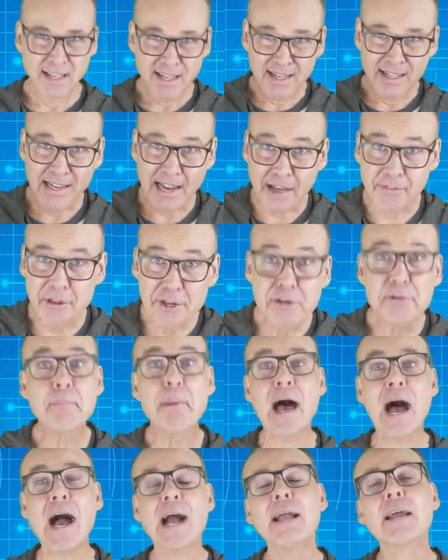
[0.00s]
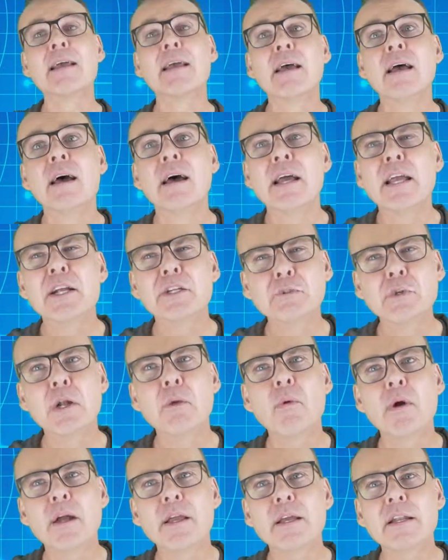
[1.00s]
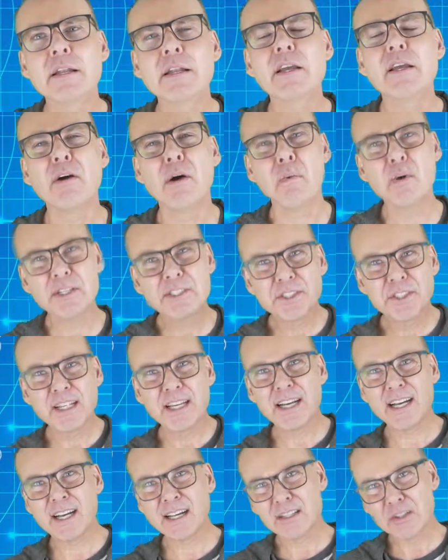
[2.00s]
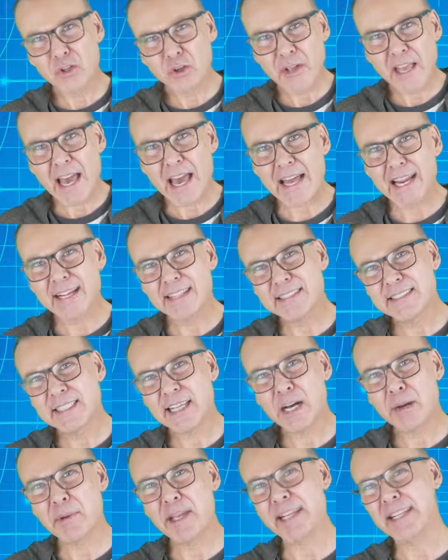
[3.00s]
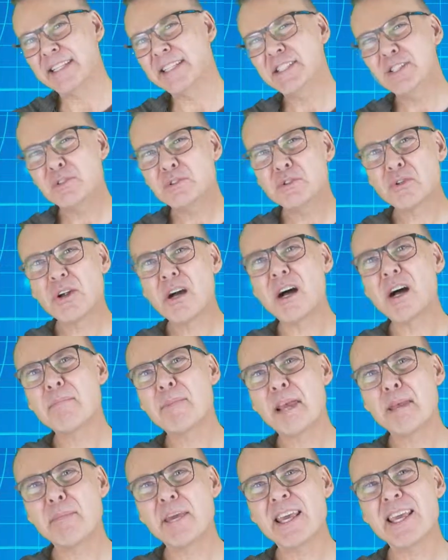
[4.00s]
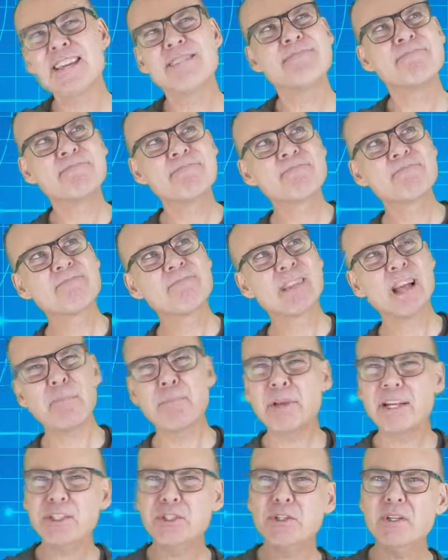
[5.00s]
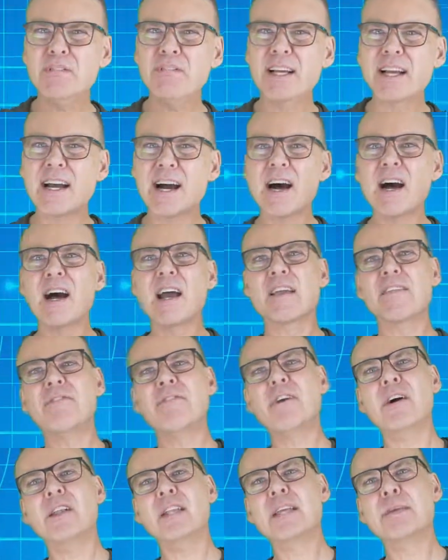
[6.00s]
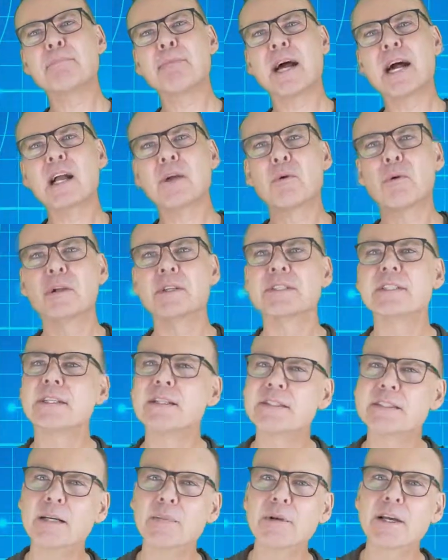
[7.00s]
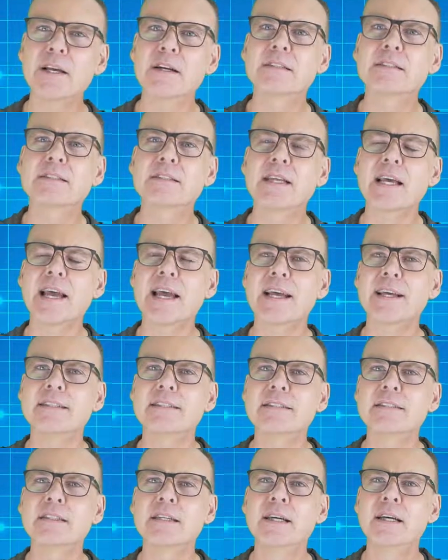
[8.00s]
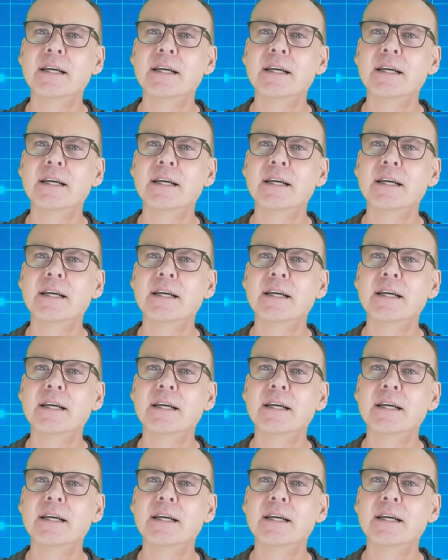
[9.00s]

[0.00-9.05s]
Now that you're back, here's what I want you to do. I want you to look at it and tell me, did you draw maybe a picture of a guy falling backwards into somebody else's hands?